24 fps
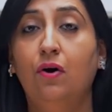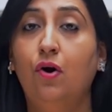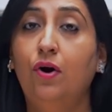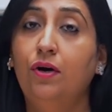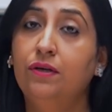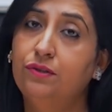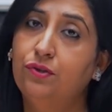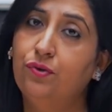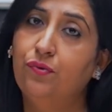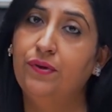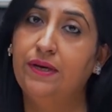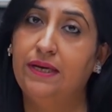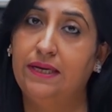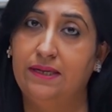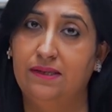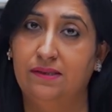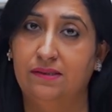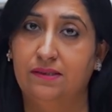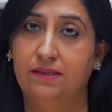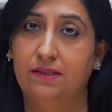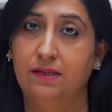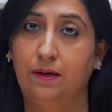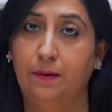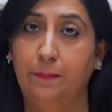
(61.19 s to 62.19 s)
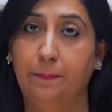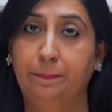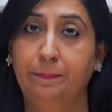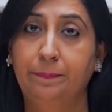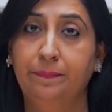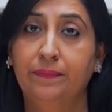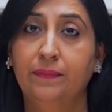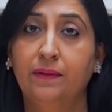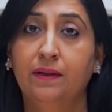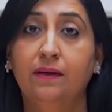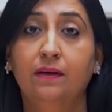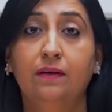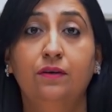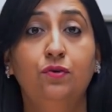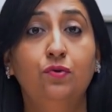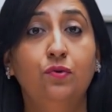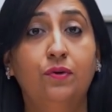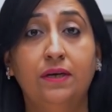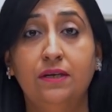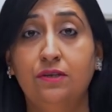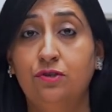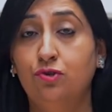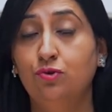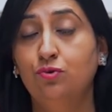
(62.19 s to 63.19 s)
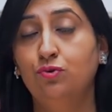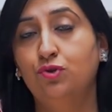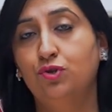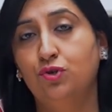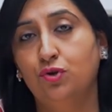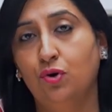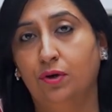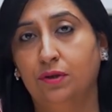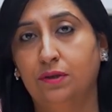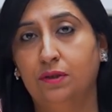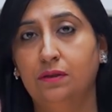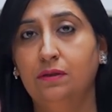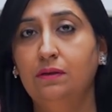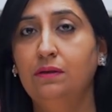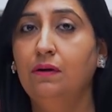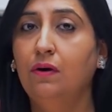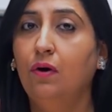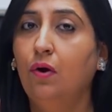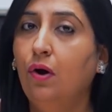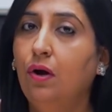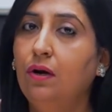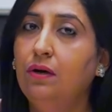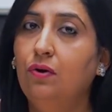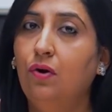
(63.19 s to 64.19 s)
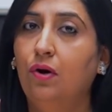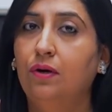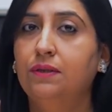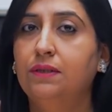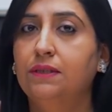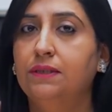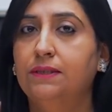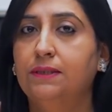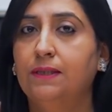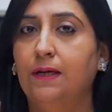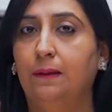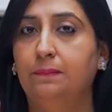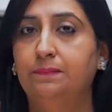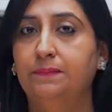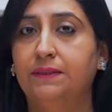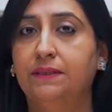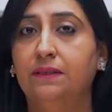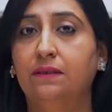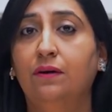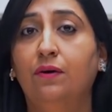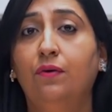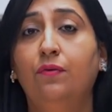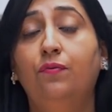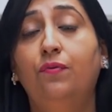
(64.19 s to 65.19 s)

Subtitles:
or 3-year term. You can choose shorter or longer terms.